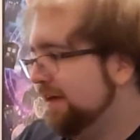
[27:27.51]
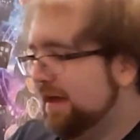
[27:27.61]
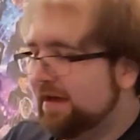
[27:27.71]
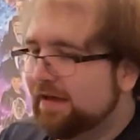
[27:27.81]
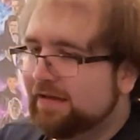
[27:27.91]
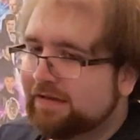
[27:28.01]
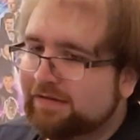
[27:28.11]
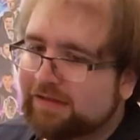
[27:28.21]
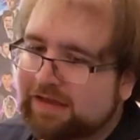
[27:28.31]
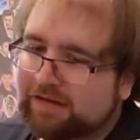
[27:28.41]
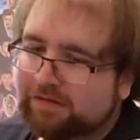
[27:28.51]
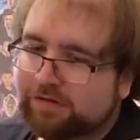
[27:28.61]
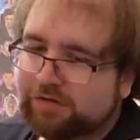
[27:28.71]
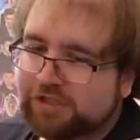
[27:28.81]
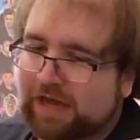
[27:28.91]
uh in
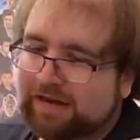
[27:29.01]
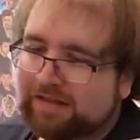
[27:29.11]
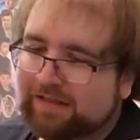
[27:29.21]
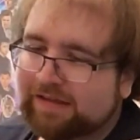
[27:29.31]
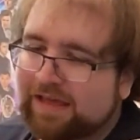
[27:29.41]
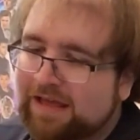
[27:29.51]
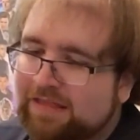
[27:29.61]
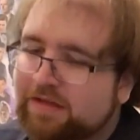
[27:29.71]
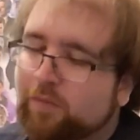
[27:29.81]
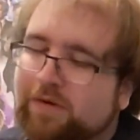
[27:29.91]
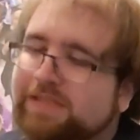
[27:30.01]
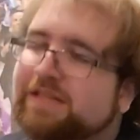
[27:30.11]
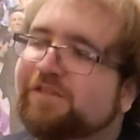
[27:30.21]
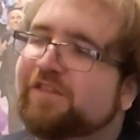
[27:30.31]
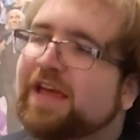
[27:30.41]
Coushatta like there
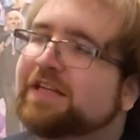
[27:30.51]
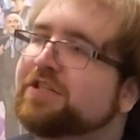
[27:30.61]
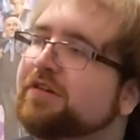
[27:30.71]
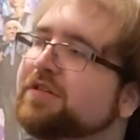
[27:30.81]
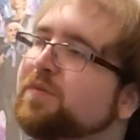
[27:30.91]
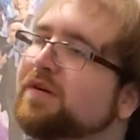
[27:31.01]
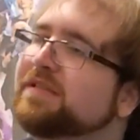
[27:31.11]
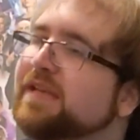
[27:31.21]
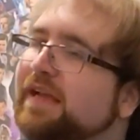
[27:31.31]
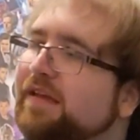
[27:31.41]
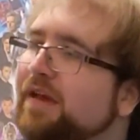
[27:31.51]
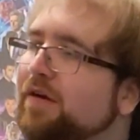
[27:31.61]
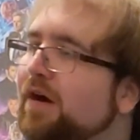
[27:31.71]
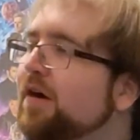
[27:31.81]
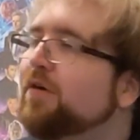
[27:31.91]
was the fake church where it's like
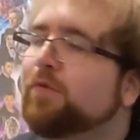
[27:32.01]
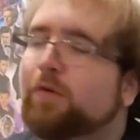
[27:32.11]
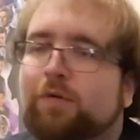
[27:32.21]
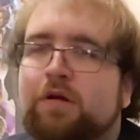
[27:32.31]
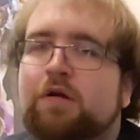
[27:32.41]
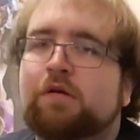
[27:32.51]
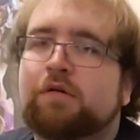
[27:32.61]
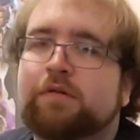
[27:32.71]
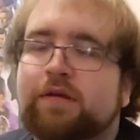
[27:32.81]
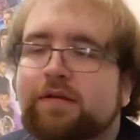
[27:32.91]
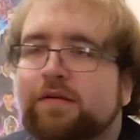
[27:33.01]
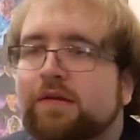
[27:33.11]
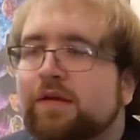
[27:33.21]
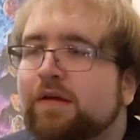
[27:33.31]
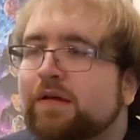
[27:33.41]
you know oh well we're all going to